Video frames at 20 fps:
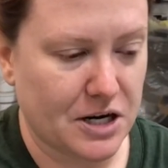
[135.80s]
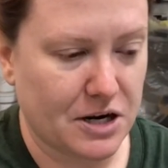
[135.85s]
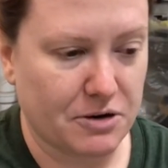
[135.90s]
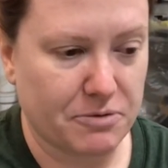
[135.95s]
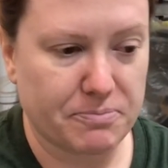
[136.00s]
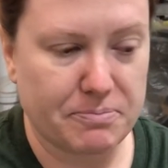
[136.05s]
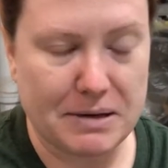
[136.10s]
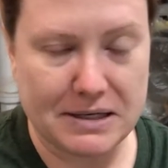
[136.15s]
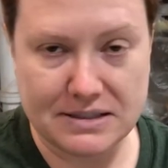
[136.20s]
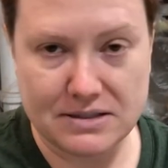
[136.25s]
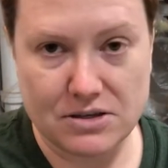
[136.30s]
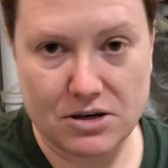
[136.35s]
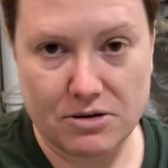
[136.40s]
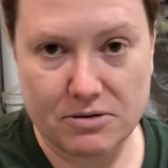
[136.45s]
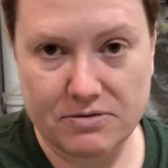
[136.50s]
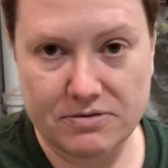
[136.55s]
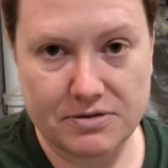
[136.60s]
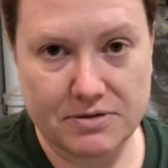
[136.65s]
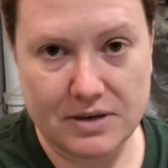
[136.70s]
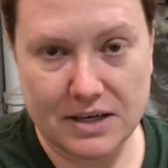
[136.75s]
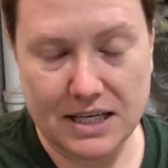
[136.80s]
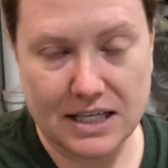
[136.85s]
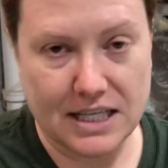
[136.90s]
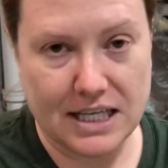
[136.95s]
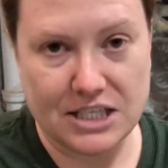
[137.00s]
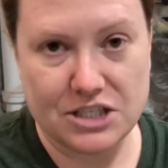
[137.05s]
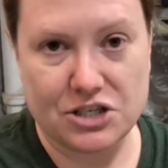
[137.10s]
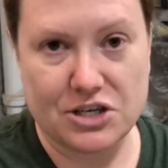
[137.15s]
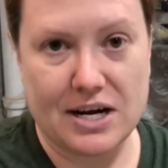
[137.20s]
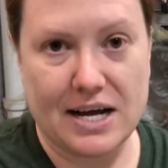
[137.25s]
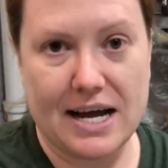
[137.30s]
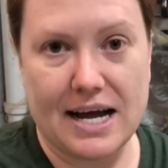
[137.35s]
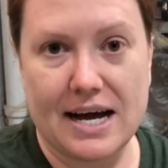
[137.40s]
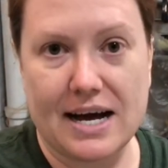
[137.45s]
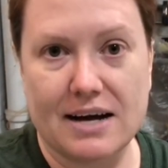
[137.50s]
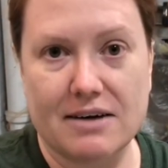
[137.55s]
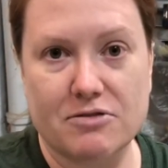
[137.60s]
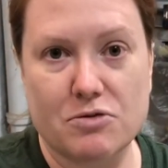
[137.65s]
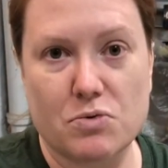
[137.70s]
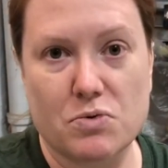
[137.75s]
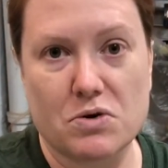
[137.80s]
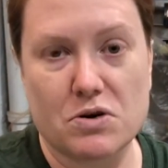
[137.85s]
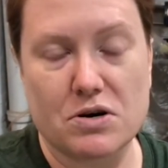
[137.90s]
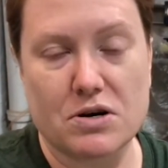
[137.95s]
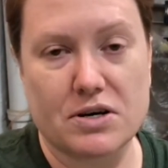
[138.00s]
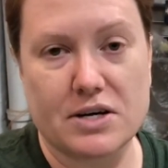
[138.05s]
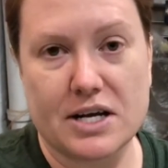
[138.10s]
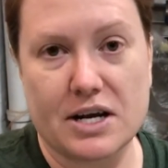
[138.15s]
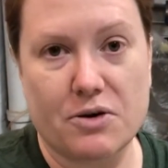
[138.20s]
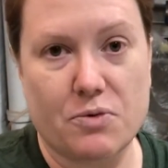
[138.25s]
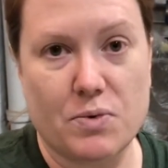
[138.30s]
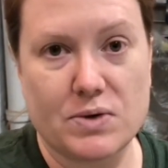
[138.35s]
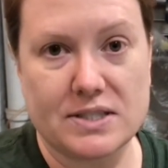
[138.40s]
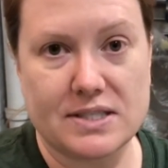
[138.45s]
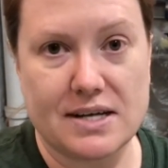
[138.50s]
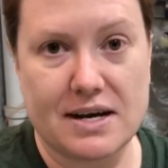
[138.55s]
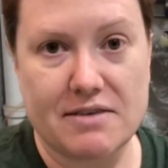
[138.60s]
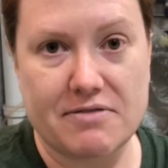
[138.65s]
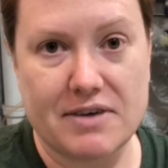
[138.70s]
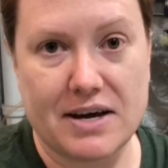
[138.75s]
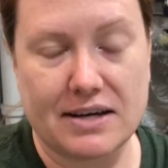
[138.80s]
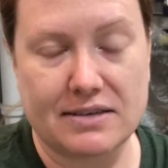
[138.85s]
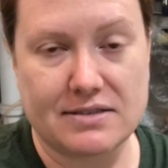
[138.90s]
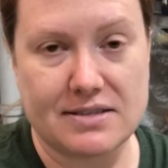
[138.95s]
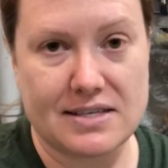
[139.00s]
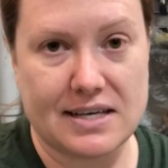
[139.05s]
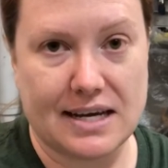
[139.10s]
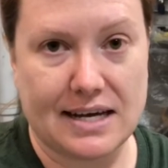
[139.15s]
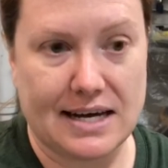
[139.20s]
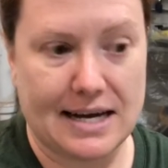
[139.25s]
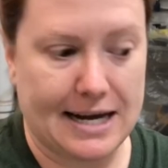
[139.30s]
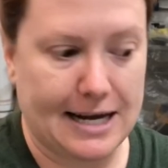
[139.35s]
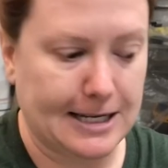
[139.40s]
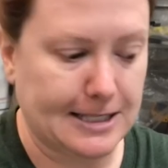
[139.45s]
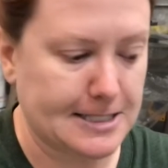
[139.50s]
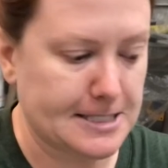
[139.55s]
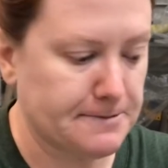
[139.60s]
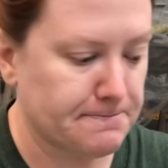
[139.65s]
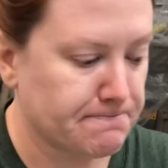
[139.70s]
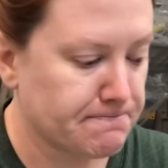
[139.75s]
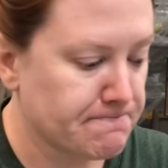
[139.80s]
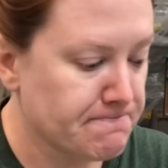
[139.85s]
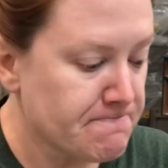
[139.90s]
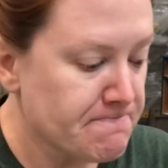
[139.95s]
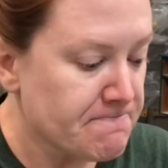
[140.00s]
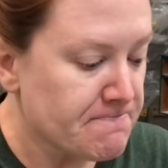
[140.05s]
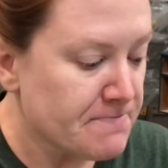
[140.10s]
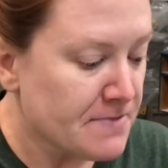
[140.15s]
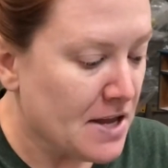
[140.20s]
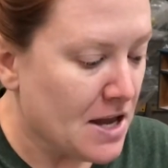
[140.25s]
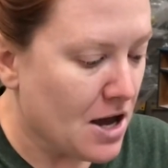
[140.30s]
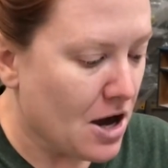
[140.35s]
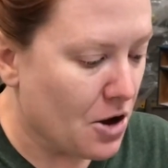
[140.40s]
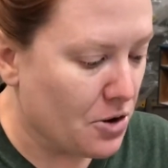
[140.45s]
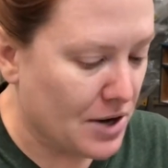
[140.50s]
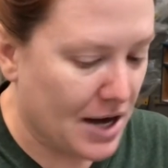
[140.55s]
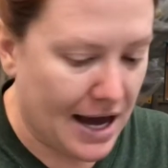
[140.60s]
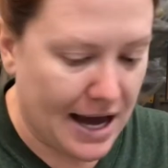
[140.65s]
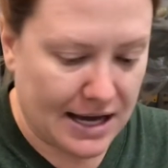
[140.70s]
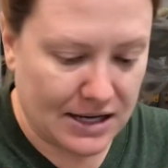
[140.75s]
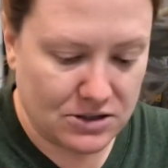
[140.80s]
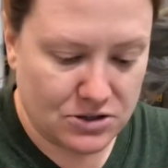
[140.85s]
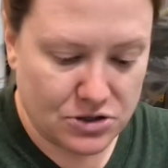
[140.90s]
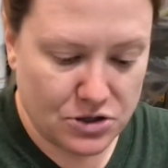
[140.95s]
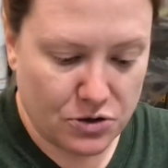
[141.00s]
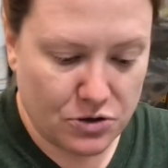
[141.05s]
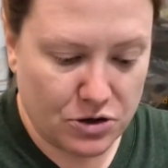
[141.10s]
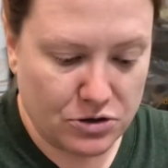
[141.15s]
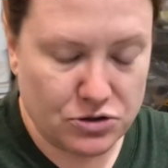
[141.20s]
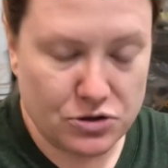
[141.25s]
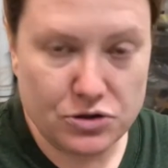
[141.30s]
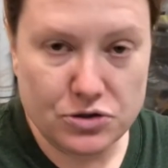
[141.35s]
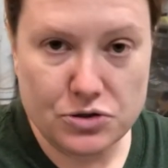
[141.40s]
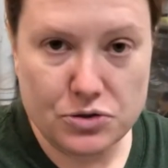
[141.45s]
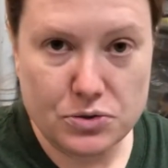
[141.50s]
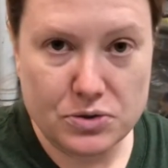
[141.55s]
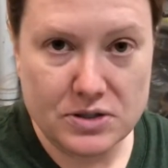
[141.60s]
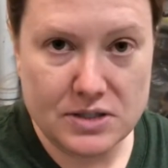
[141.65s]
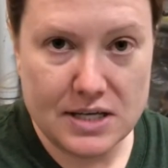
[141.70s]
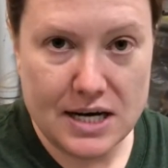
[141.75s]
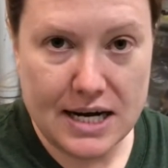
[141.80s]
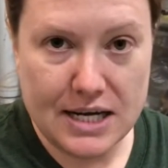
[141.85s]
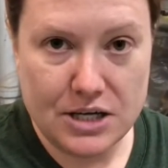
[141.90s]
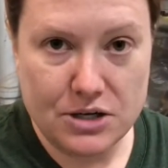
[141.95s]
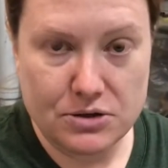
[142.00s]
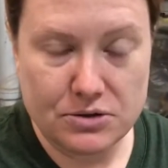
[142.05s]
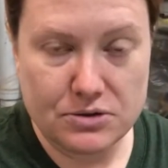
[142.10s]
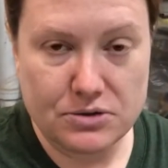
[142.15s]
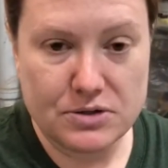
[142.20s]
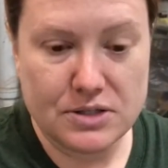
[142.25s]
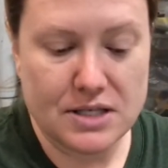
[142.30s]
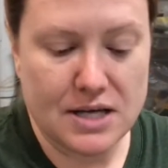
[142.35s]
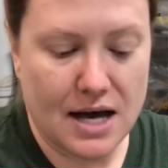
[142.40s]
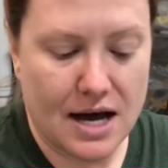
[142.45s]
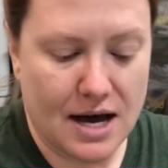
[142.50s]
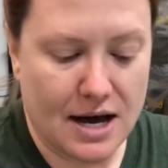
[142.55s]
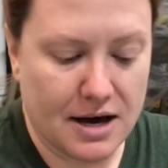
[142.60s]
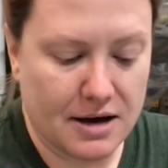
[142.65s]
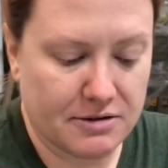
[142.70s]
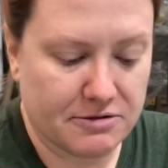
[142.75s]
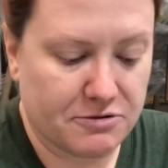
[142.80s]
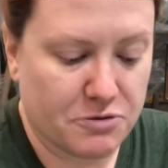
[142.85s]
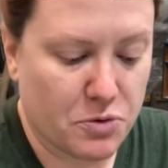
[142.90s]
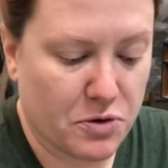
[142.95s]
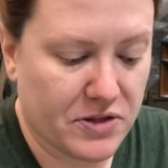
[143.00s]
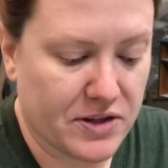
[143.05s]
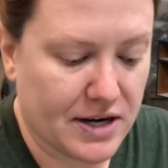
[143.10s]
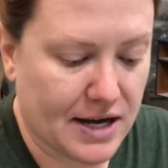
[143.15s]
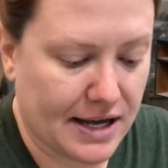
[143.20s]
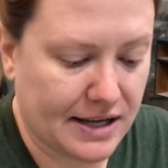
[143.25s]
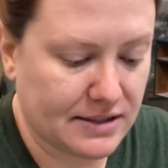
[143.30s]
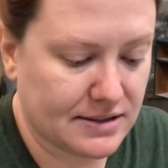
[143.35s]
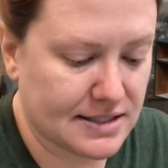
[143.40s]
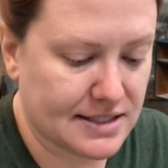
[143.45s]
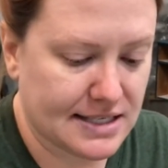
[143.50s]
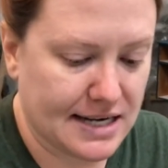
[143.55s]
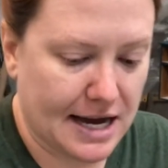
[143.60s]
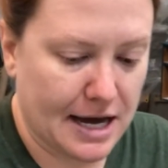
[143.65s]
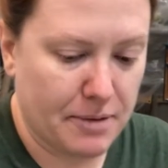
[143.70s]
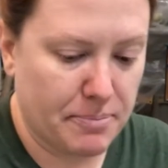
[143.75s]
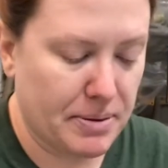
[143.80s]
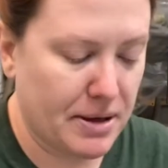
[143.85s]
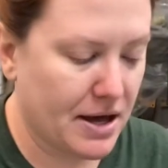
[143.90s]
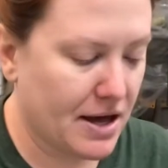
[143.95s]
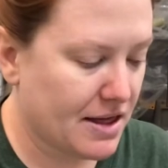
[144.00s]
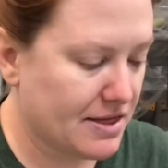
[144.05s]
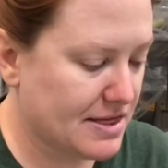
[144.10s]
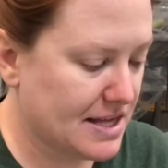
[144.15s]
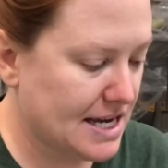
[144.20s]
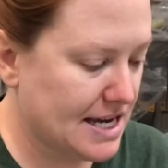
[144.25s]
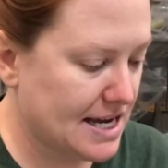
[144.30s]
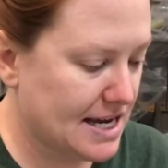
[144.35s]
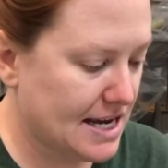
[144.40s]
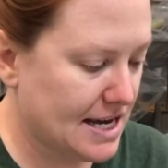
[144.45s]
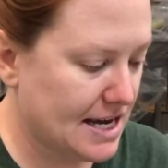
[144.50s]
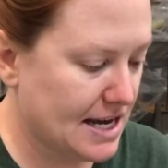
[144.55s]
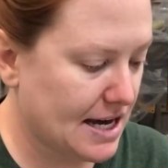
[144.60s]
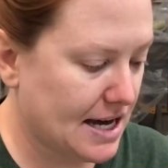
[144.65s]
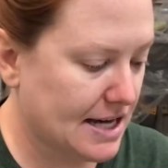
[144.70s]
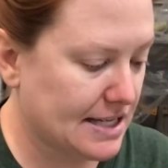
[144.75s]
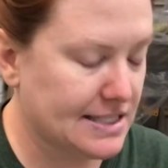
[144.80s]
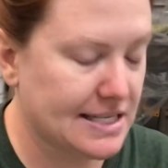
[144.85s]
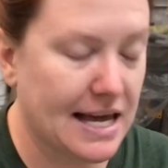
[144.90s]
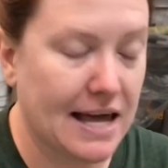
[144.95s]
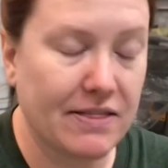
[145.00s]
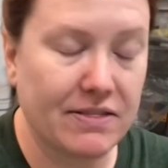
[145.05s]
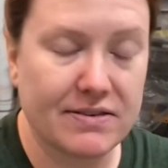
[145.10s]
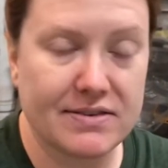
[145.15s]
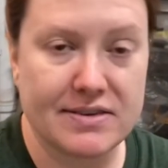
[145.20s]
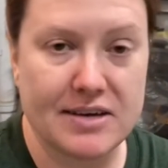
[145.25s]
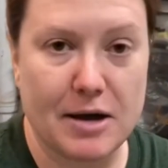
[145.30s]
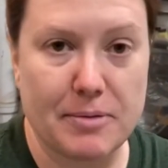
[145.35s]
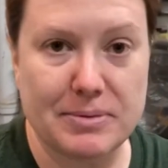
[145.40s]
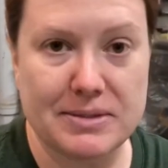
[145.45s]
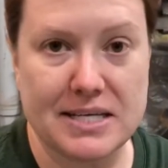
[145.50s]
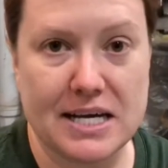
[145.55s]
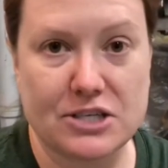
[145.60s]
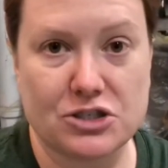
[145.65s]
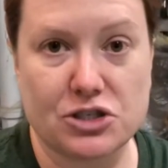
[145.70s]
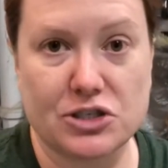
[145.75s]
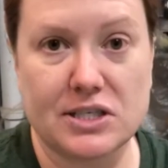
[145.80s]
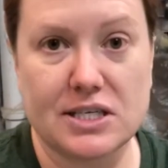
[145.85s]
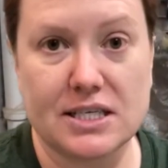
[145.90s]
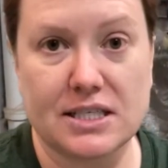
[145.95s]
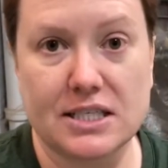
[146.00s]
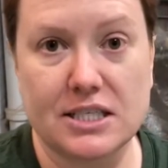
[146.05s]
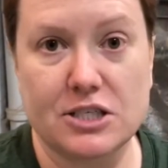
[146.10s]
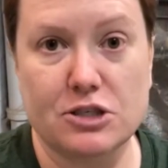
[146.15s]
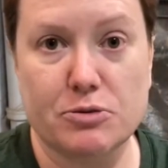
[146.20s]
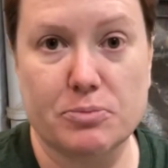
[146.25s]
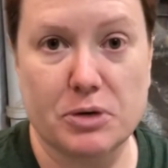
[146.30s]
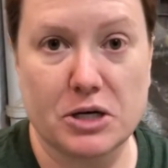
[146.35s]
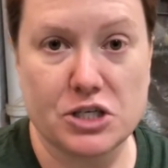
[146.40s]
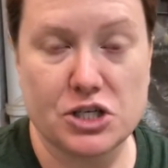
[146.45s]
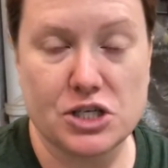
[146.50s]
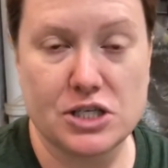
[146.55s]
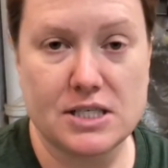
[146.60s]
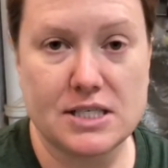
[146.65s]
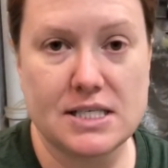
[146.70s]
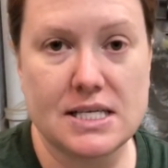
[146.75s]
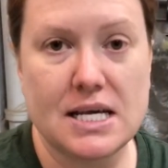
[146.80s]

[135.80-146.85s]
based off a collection I have, or ones that I find secondhand. Okay, so those are the tools that I use for the 9th step. The 10th step is actually to clean your brushes.